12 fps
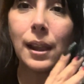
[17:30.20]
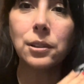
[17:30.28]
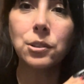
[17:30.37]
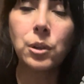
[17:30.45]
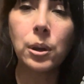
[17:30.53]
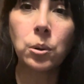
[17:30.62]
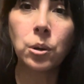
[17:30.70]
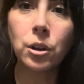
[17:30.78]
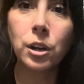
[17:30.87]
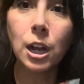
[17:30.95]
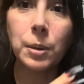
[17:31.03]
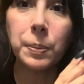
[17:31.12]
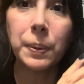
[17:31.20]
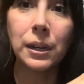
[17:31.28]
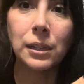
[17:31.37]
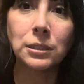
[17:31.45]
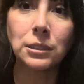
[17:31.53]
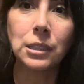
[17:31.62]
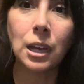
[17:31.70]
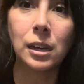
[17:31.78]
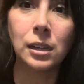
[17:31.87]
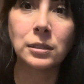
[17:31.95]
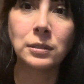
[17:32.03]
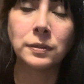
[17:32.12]
So I ordered a couple pairs
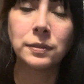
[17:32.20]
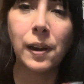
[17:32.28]
of